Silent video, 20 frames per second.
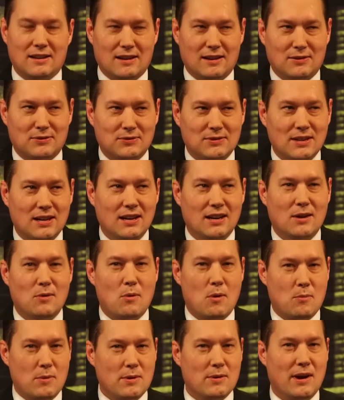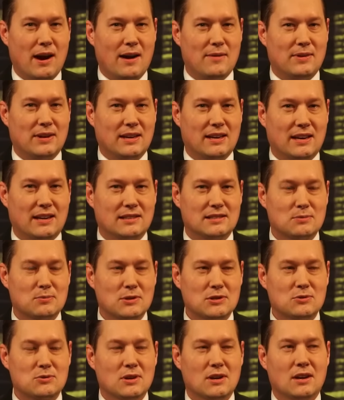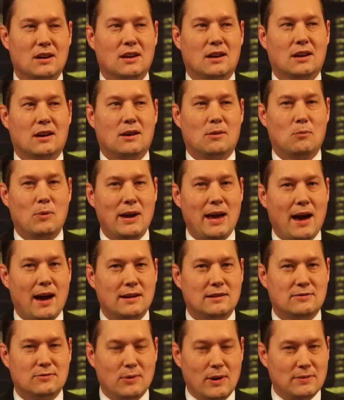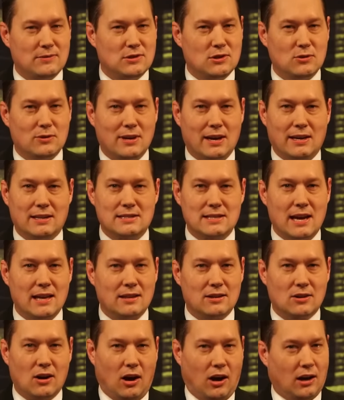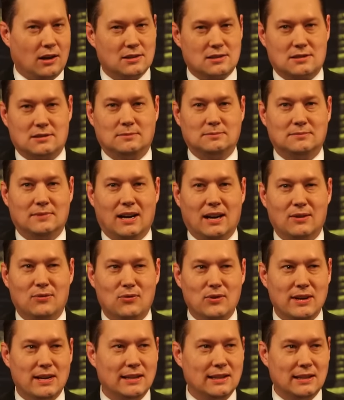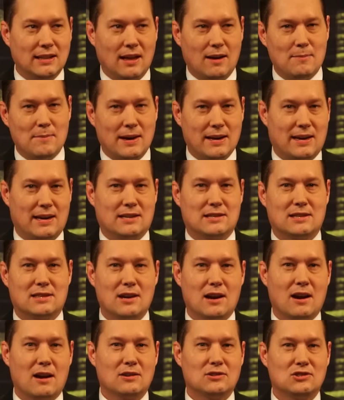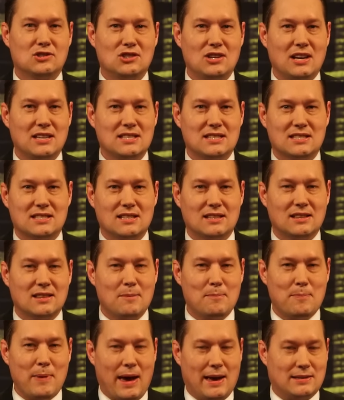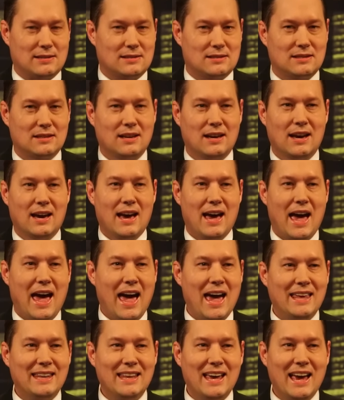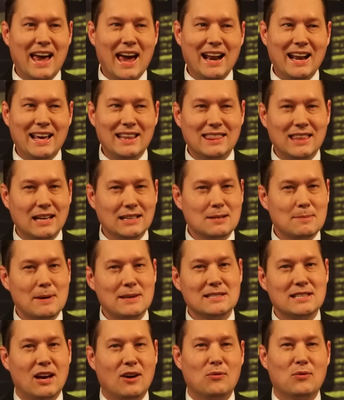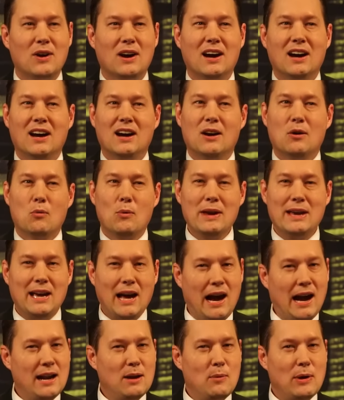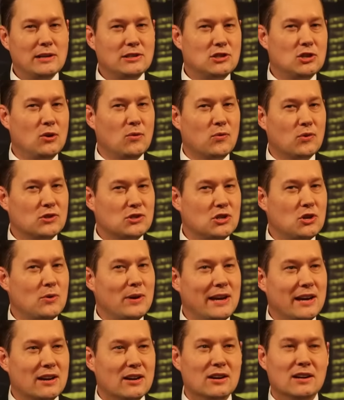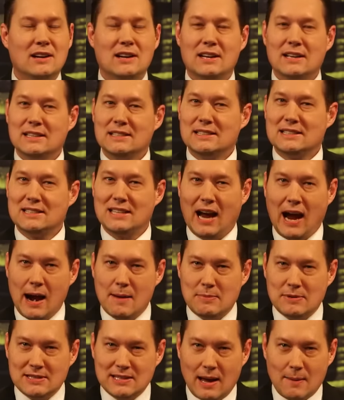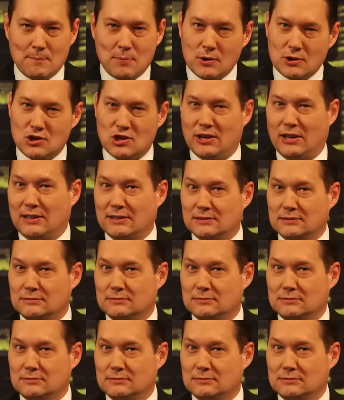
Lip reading: of when we were having kids, which we have 2 kids, and they're awesome. I freaking love my kids. They're just the best. And I thought to myself, we kind of went 2 for 2 here. Time to stop pushing it.